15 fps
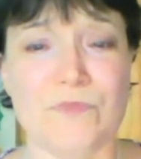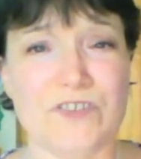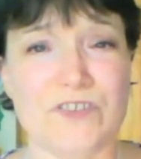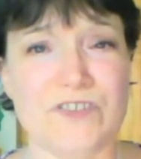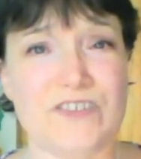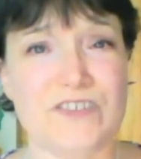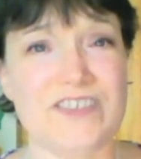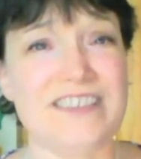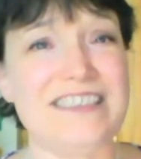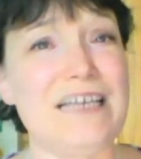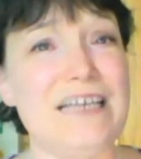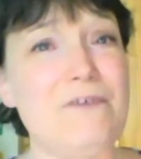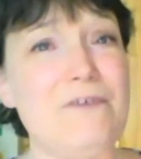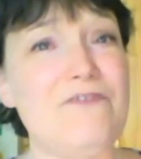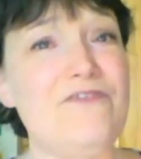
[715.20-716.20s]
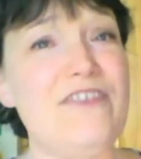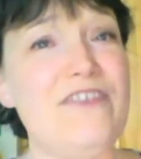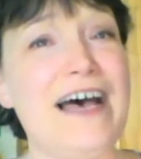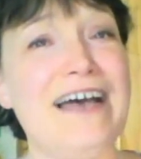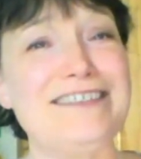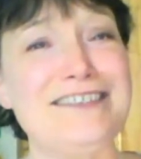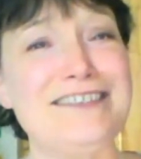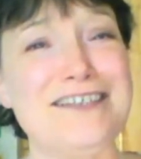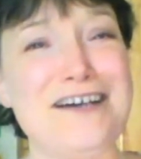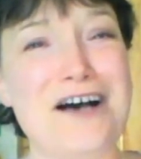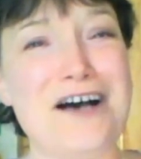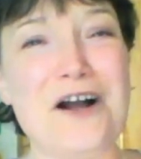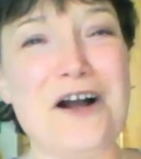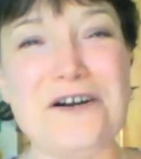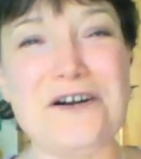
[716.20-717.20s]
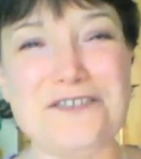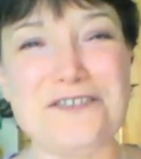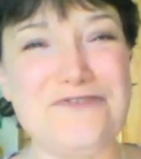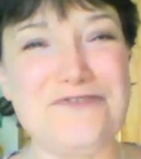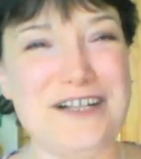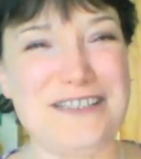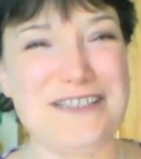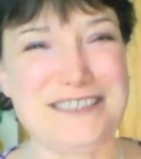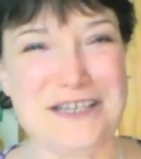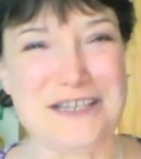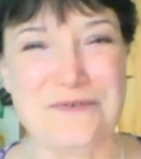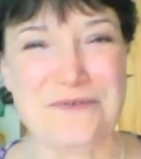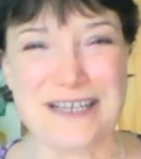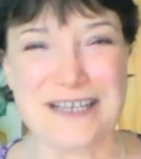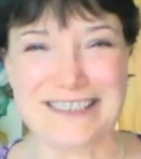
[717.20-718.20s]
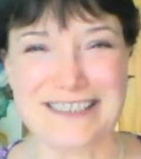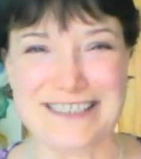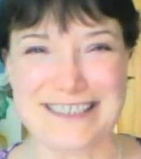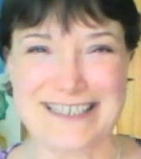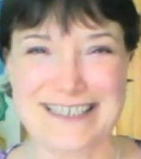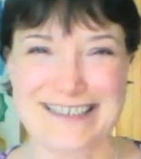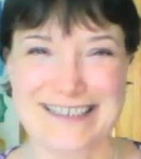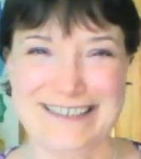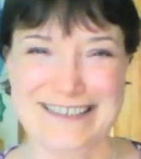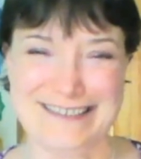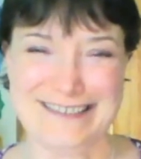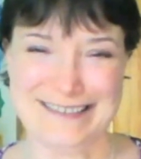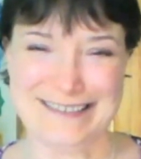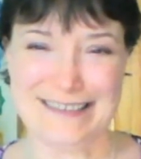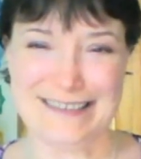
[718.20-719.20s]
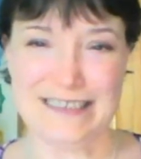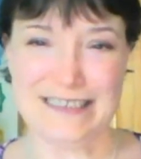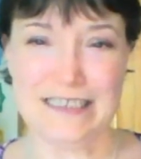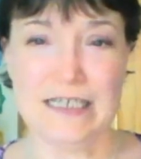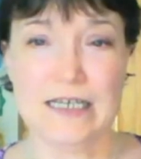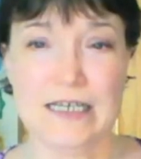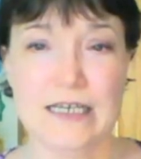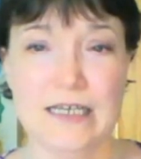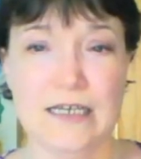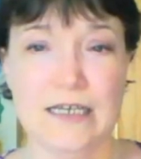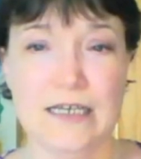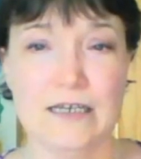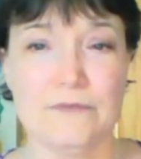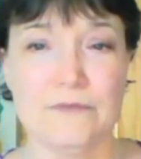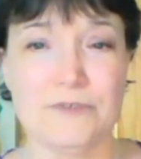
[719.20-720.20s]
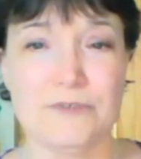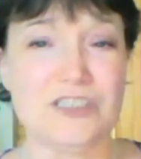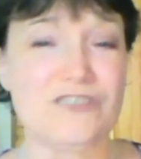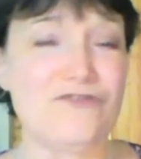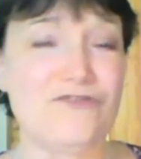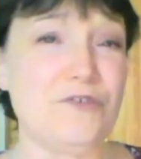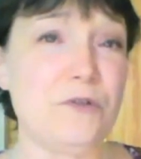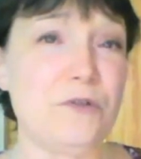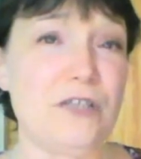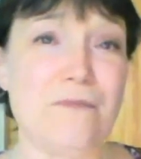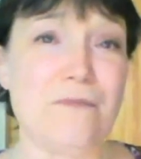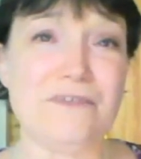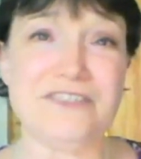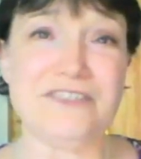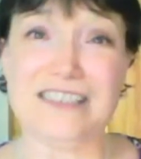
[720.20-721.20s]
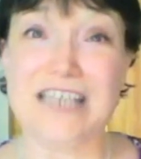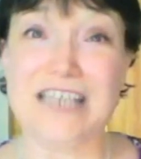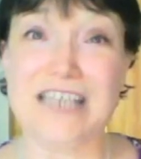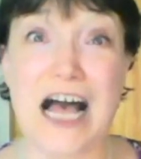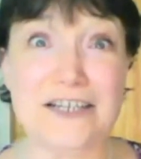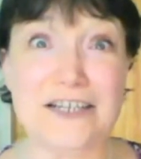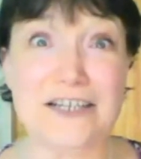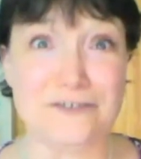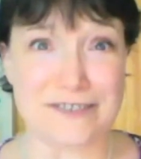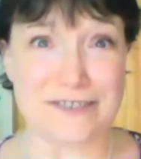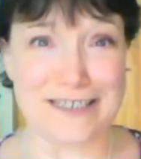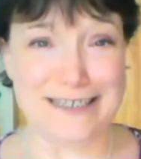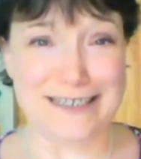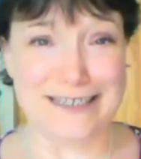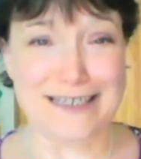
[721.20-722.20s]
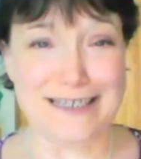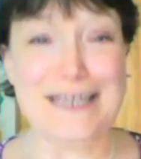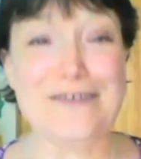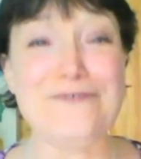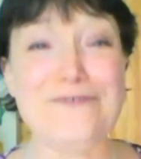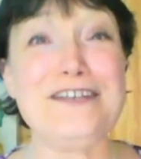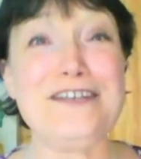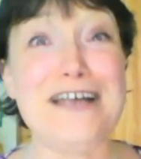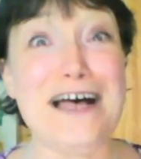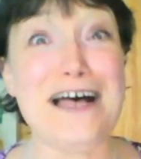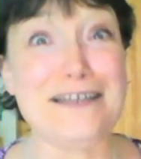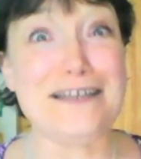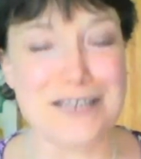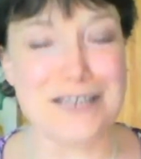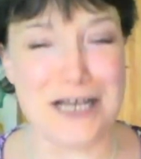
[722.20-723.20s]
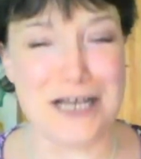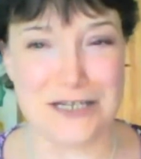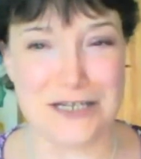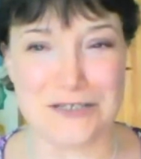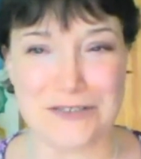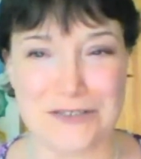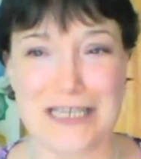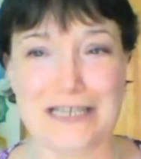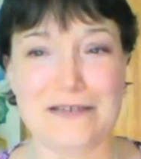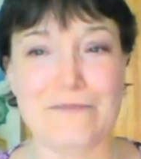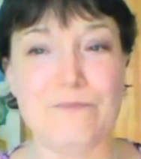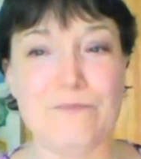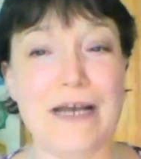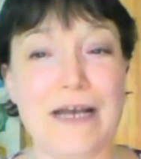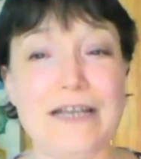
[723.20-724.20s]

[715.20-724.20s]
So the sum of that heartfelt equation, which is fueled almost entirely, if not entirely, by